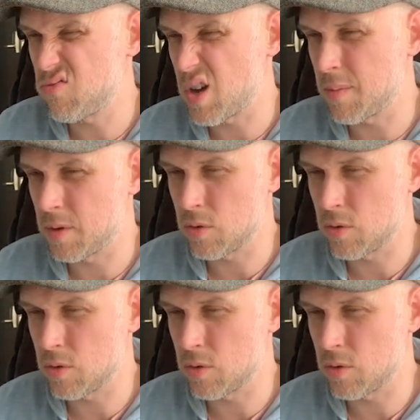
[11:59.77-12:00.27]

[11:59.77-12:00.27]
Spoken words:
Well, I'm going to go